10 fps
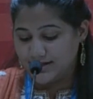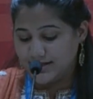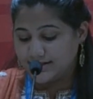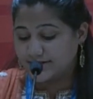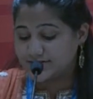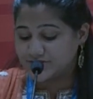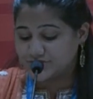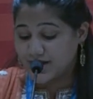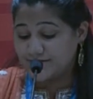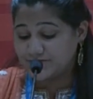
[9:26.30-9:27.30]
Let us
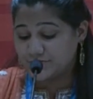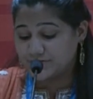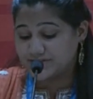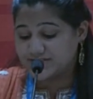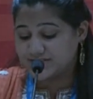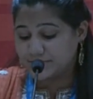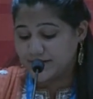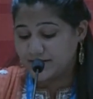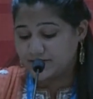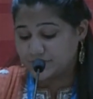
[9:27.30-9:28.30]
strive towards
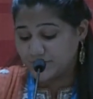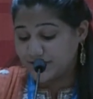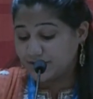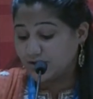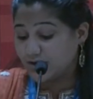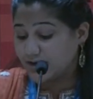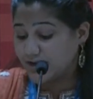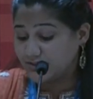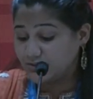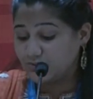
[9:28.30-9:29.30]
spreading our
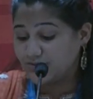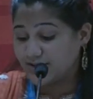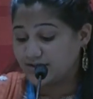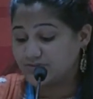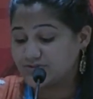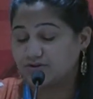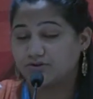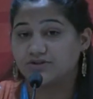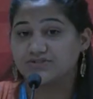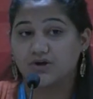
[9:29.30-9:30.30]
Hindu values
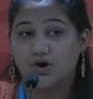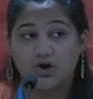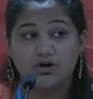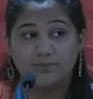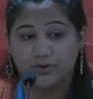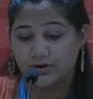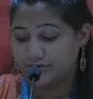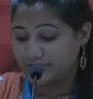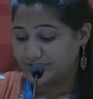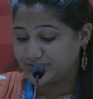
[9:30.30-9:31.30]
across all
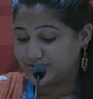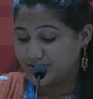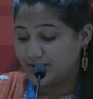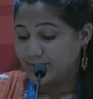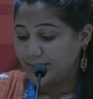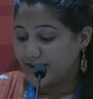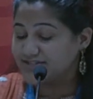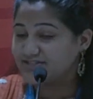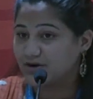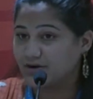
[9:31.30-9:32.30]
borders
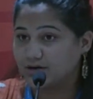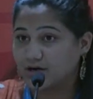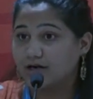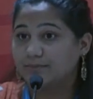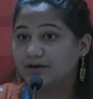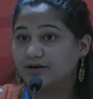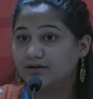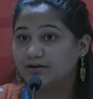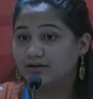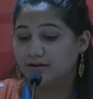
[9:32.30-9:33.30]
based on karma,
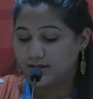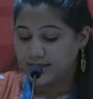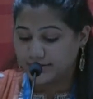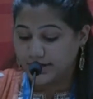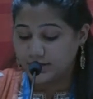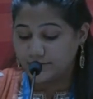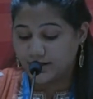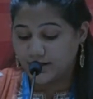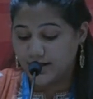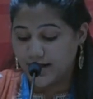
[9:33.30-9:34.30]

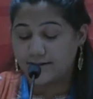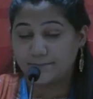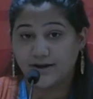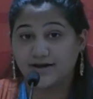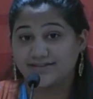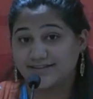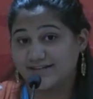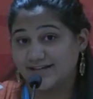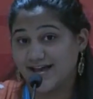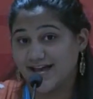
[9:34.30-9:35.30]
dharma, and
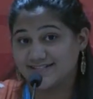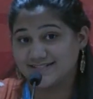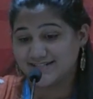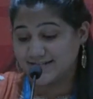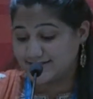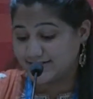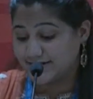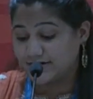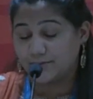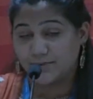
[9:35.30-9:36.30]
bhakti as stated
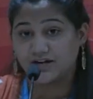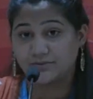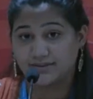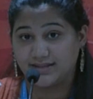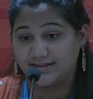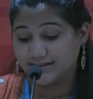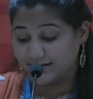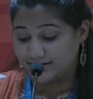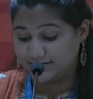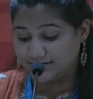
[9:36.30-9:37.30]
in our Bhagavad Gita.
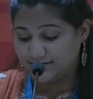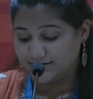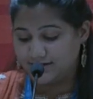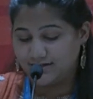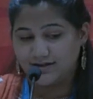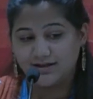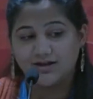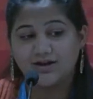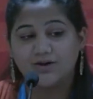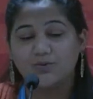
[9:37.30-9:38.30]

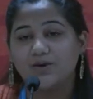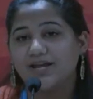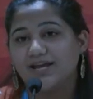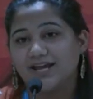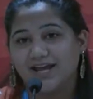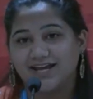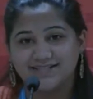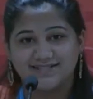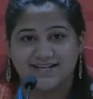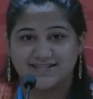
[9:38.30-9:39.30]
We
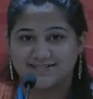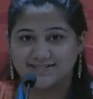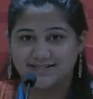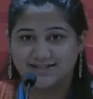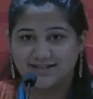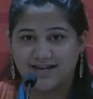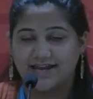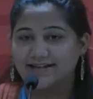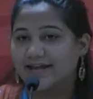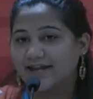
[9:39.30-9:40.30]
exist
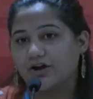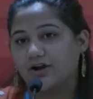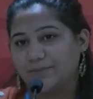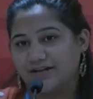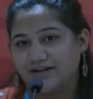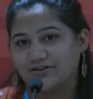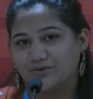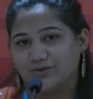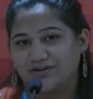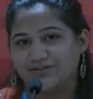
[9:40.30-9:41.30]
and cannot be
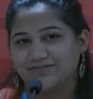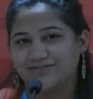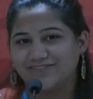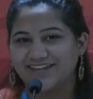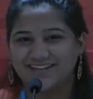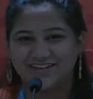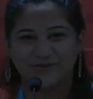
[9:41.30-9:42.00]
ignored. Thank you.